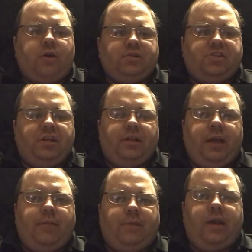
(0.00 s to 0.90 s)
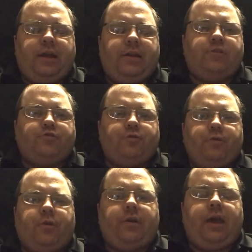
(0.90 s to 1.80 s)
she claimed that an
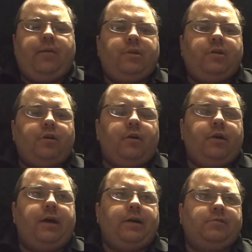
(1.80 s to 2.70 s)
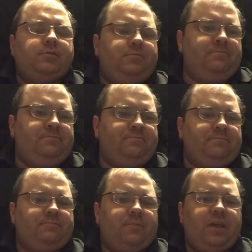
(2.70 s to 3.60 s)
intruder came into her house
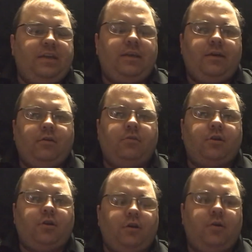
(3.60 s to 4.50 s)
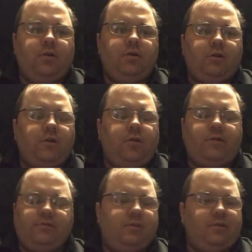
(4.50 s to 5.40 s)
and killed her, or no,
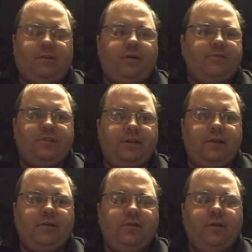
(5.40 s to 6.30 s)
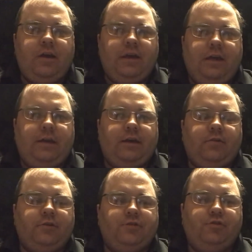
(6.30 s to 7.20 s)
obviously didn't kill her,
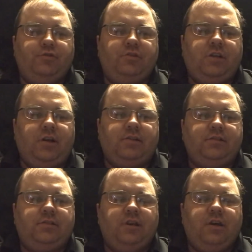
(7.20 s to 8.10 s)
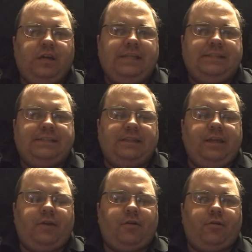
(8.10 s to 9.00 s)
killed her 2 sons,
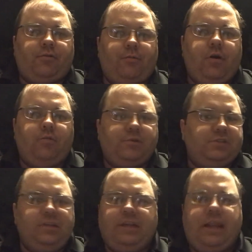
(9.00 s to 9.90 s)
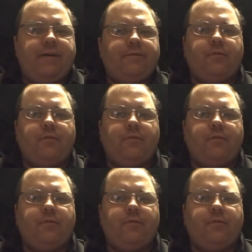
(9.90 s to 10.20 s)
slit her throat, which she did have